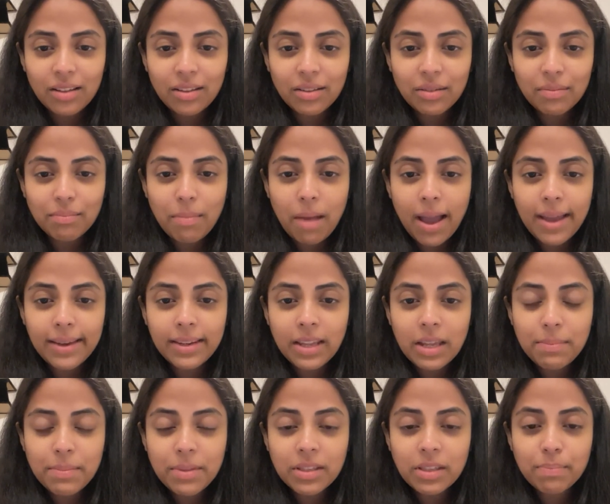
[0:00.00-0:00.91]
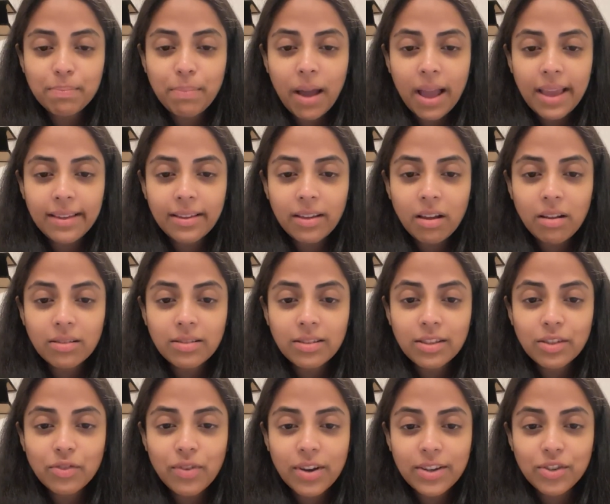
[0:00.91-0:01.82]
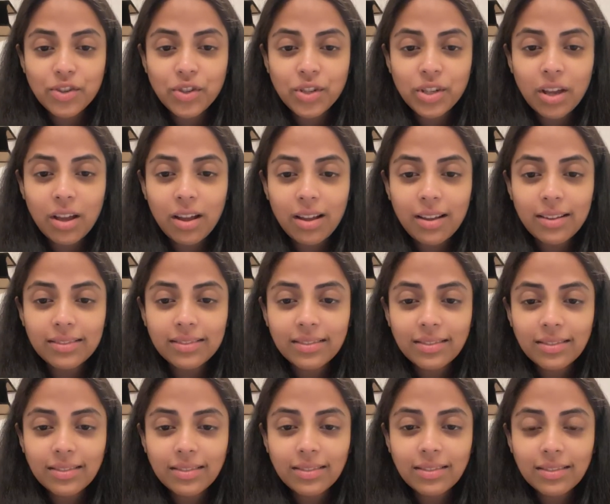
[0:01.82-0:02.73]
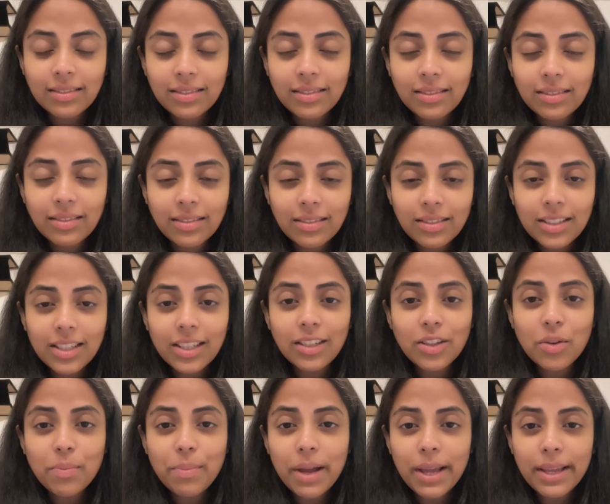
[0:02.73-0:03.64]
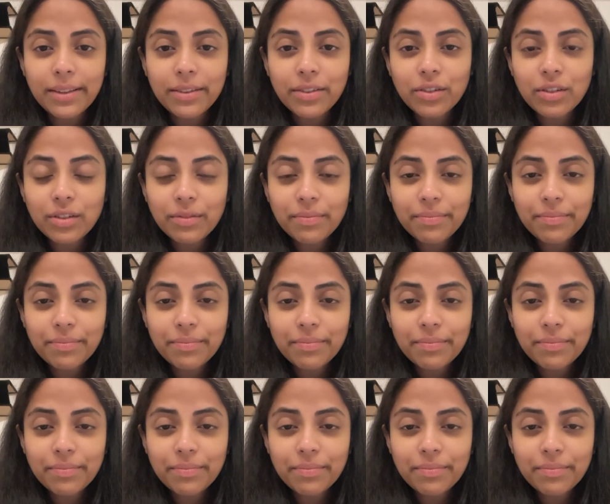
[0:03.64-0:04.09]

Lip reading: My name is Baikal Sreshtha. Hello, Baikal.